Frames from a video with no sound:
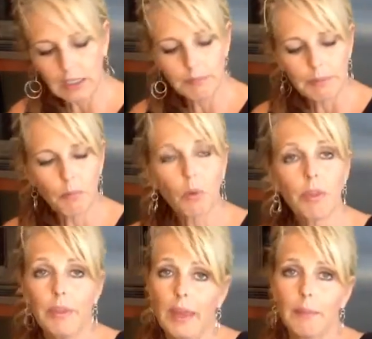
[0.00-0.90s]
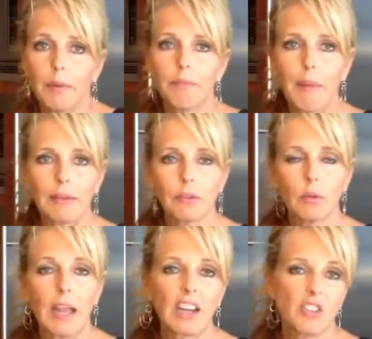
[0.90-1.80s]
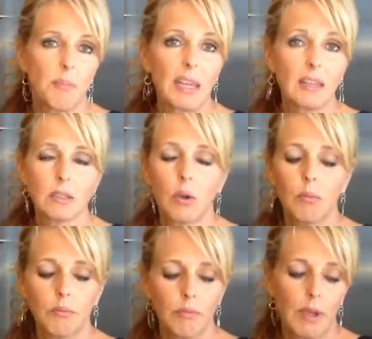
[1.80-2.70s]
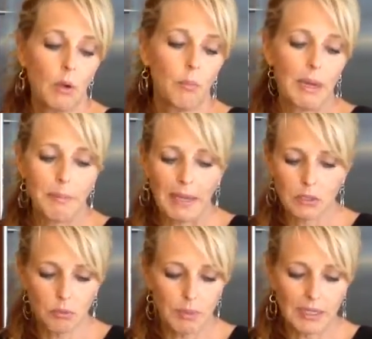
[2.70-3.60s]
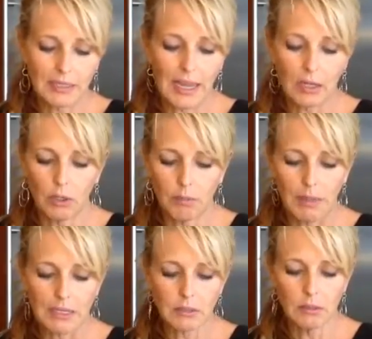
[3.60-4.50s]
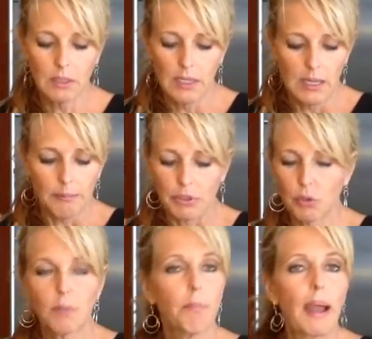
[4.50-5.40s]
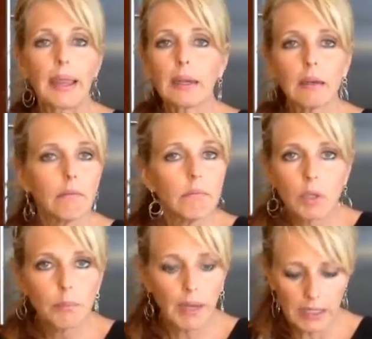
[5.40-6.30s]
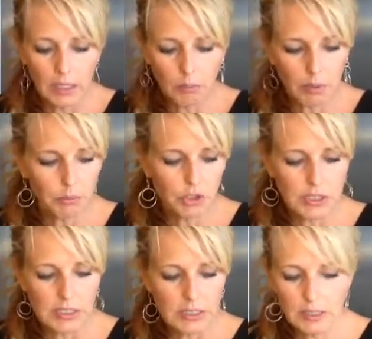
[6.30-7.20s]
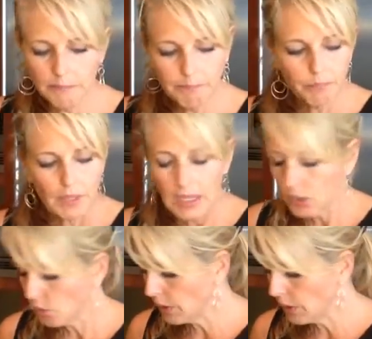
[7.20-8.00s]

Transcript: a little bit more than that of pesto. I actually made this homemade pesto because I had all the basil, but you can buy it anywhere, which is easy. You